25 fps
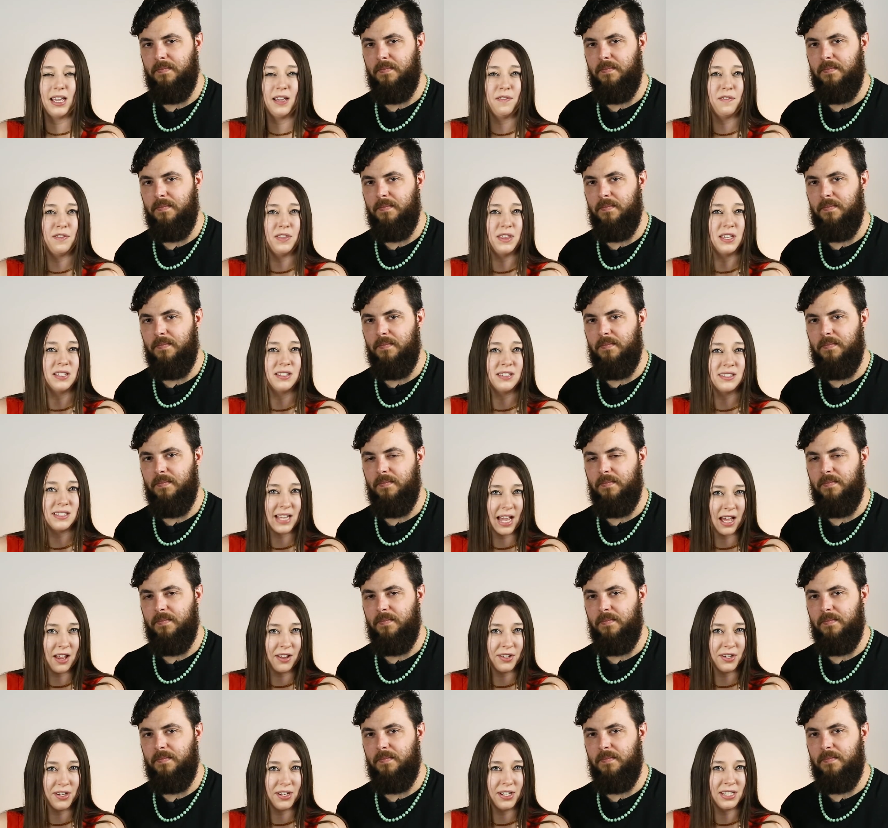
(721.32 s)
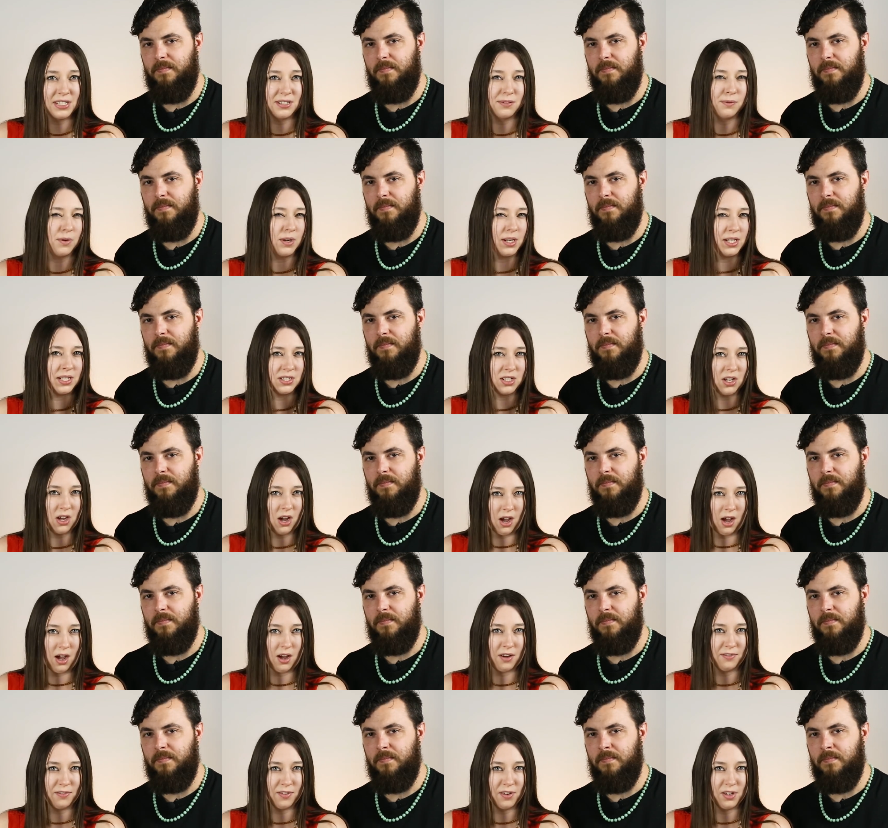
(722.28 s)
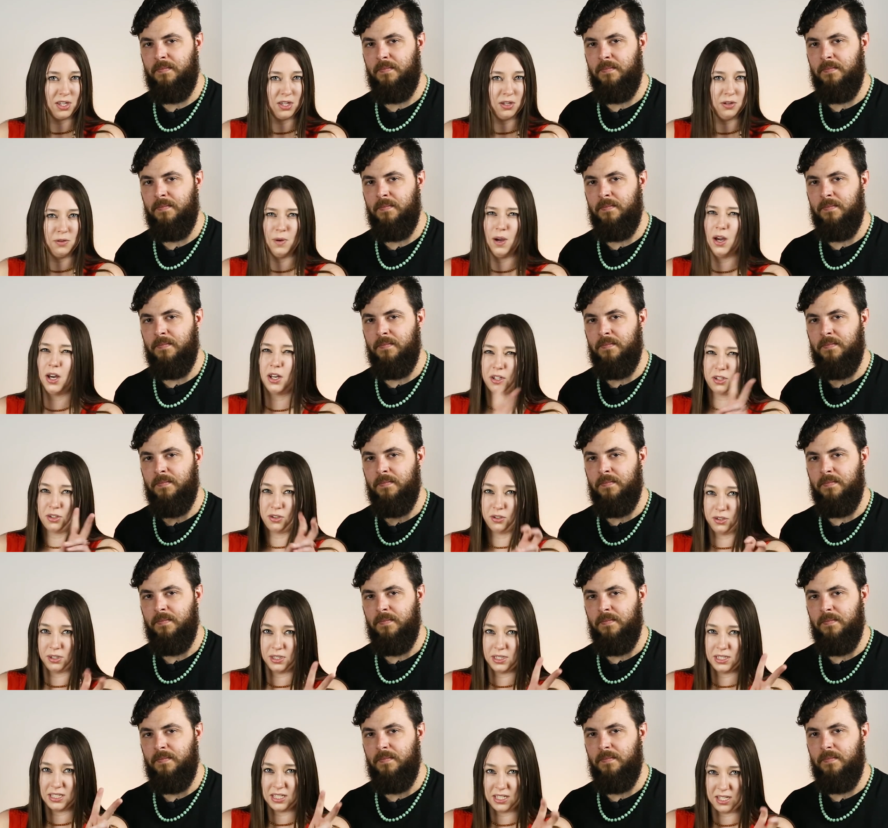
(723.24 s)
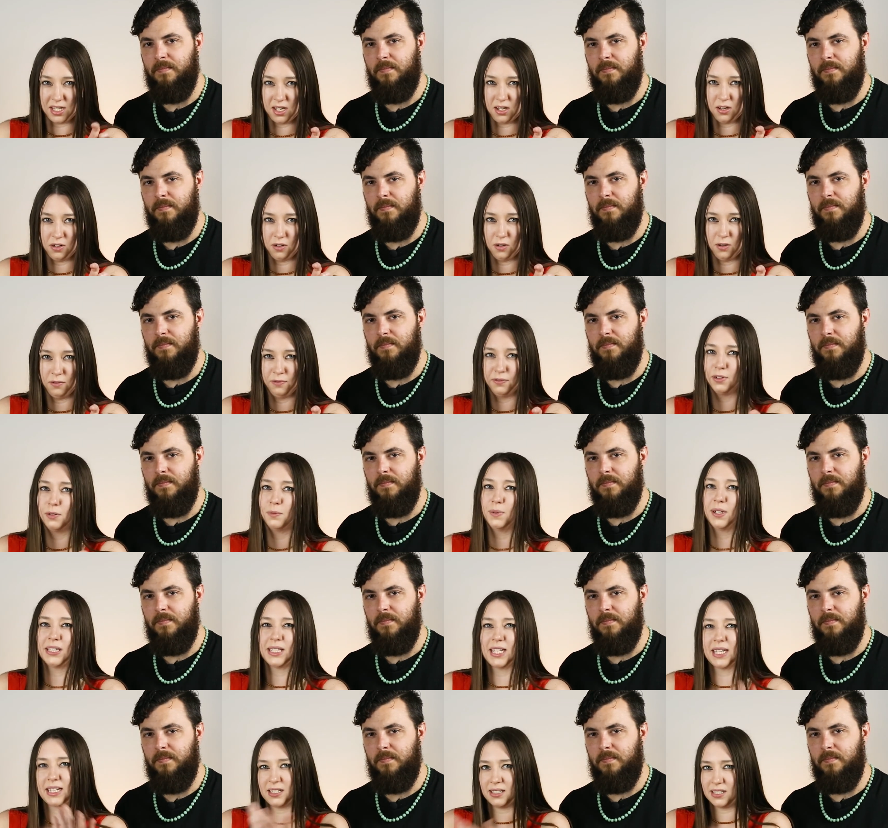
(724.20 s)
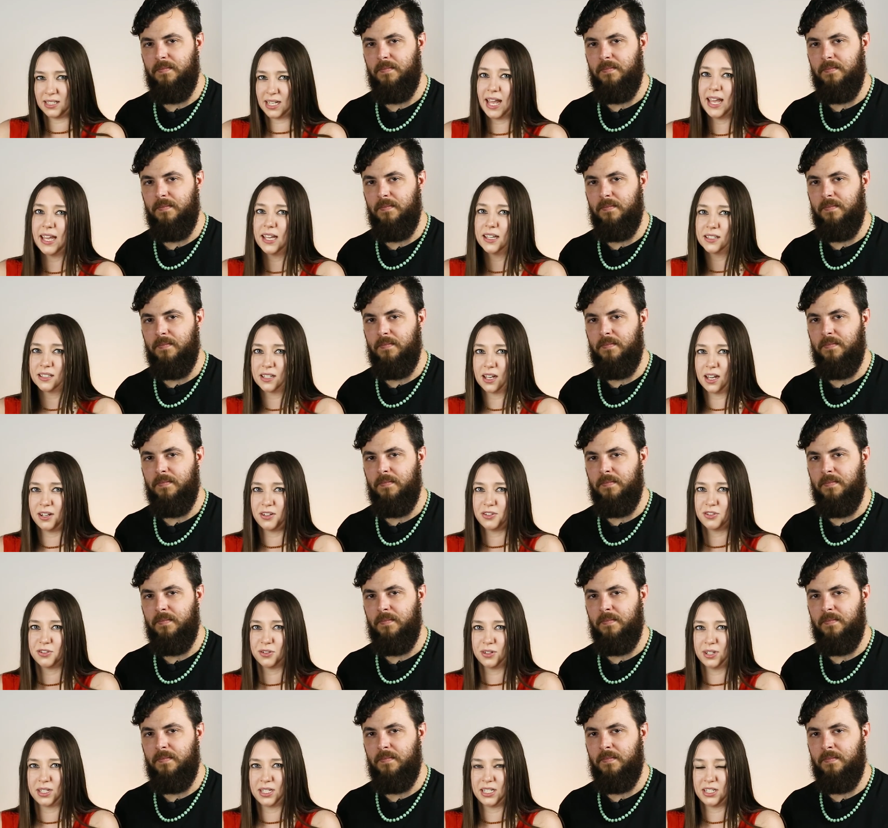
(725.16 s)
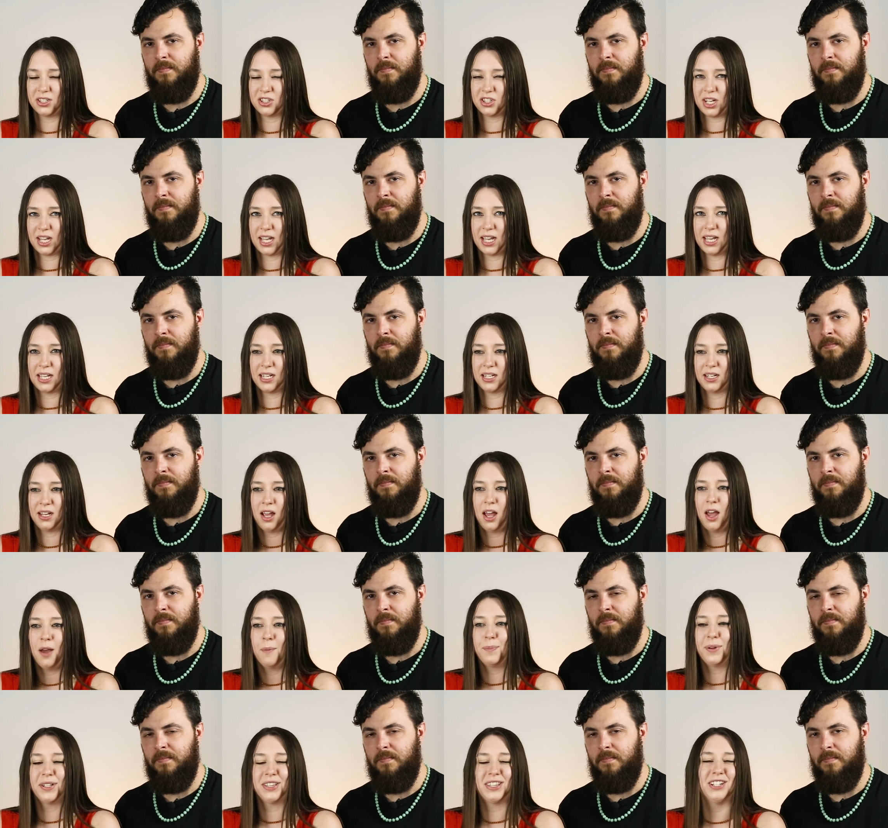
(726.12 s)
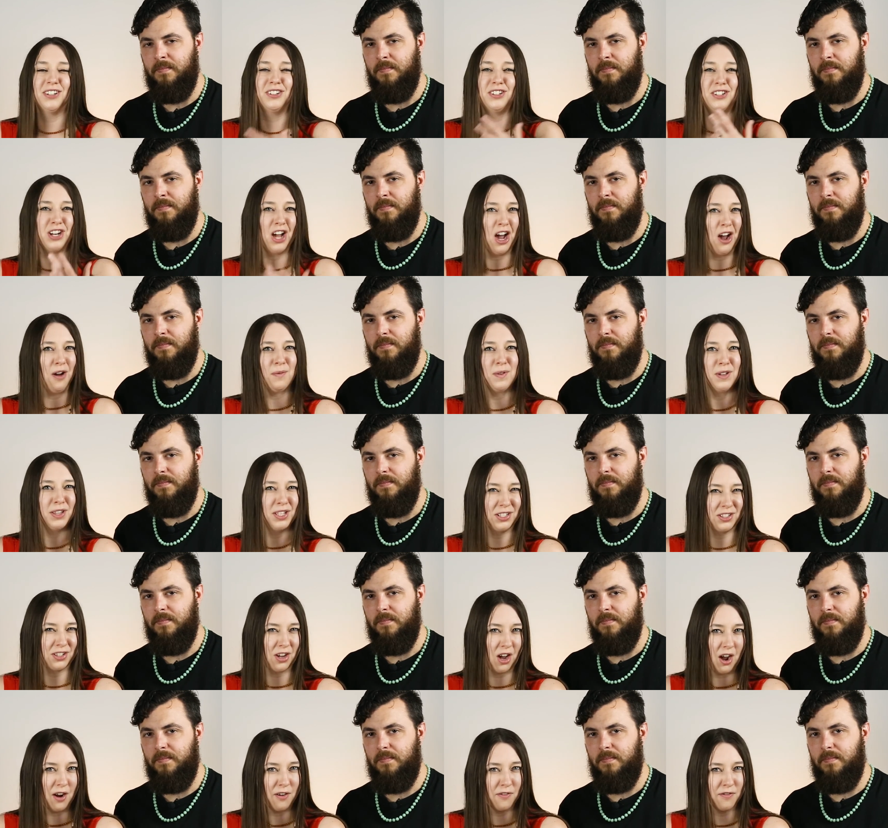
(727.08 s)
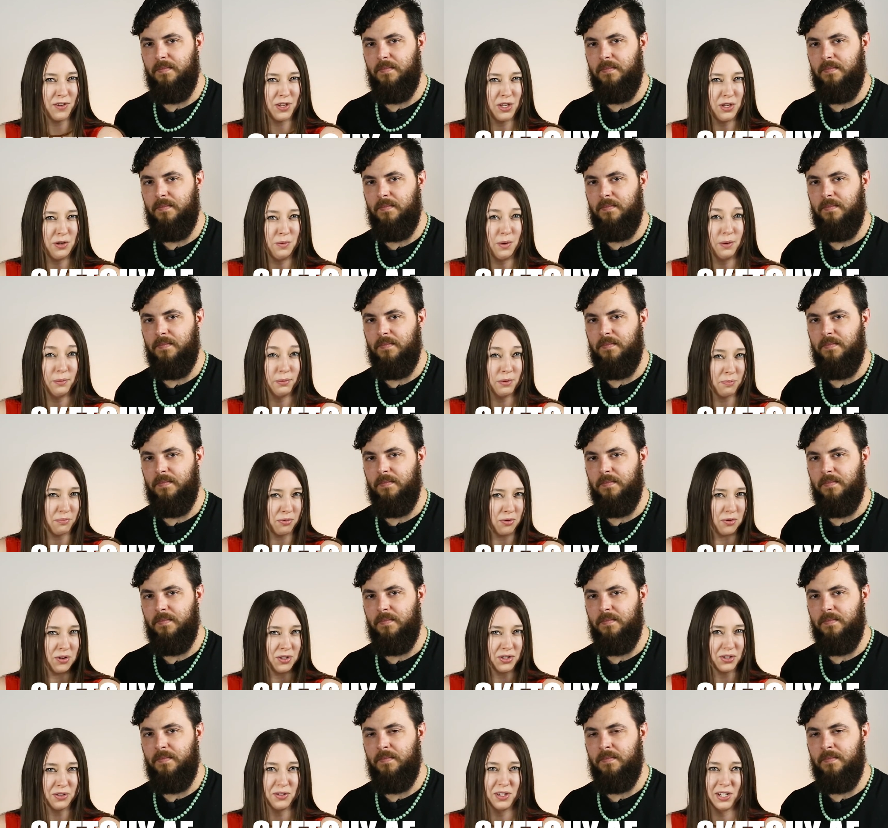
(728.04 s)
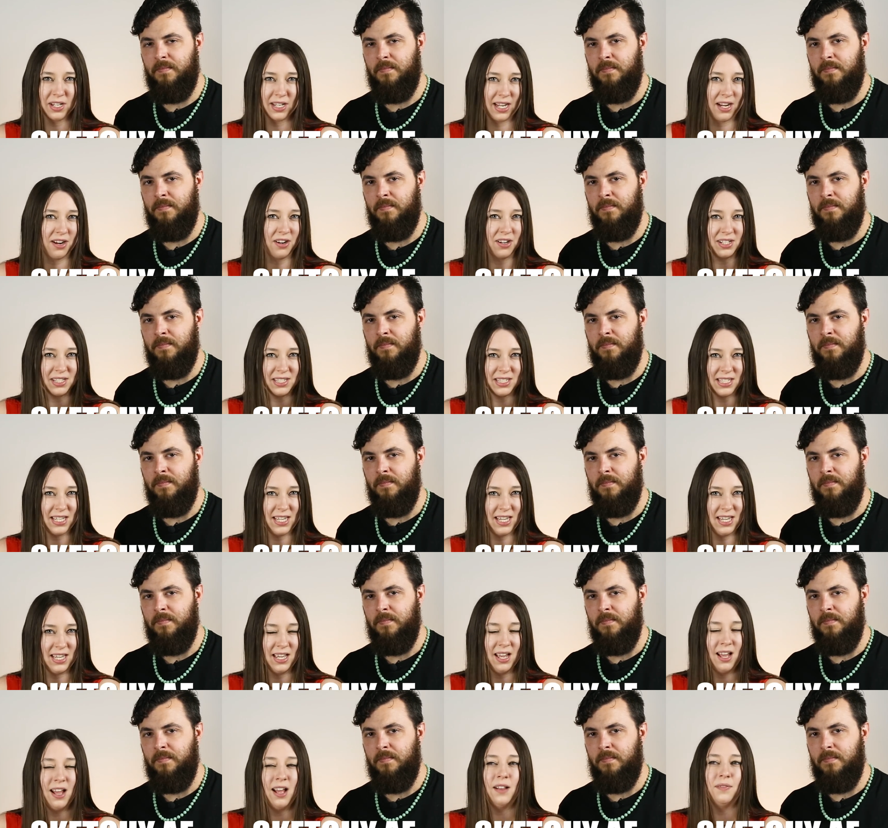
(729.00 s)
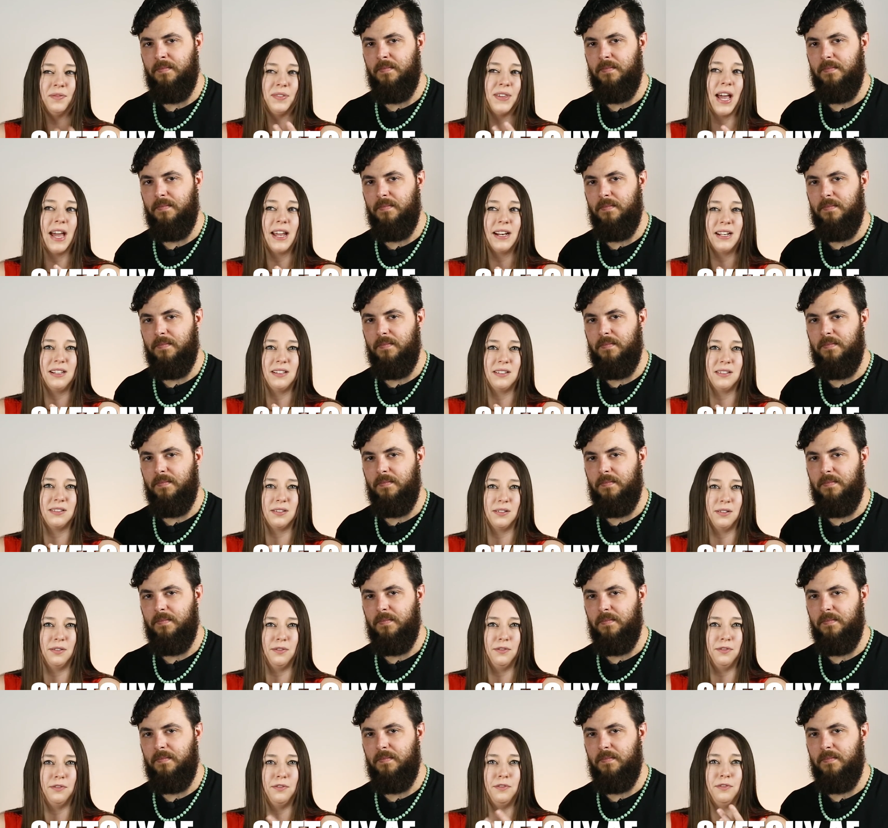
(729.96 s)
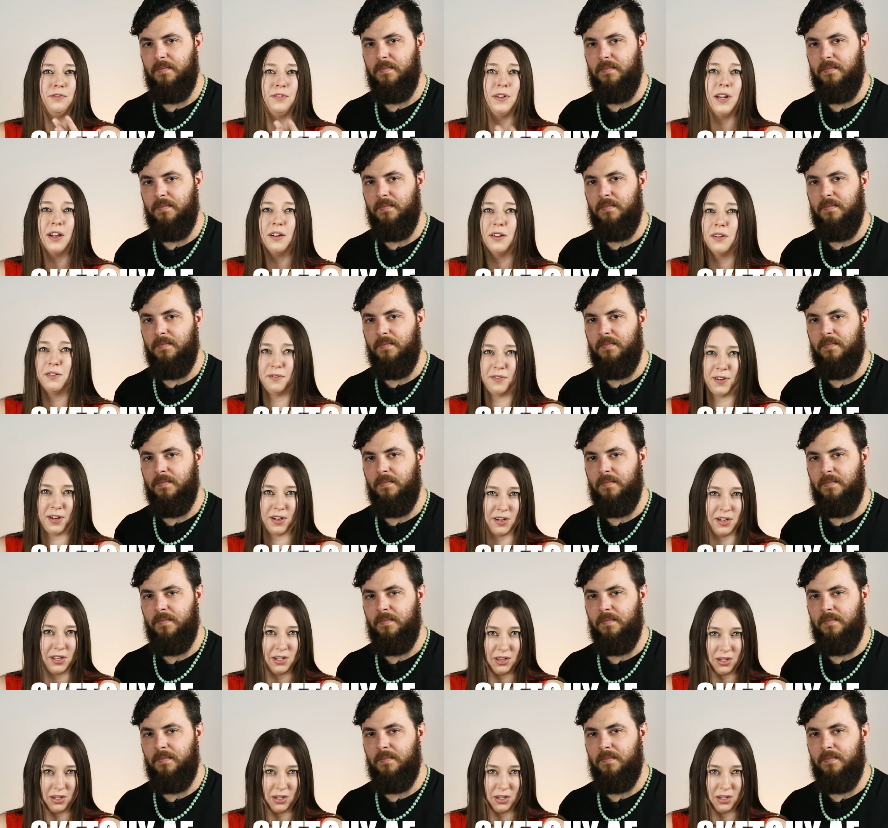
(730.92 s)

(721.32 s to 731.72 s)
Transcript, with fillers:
Speaker 1: If the seller is wanting to offer you a good deal for what they say is untreated jade, but they're not willing to offer you a report or a guarantee, that is very, very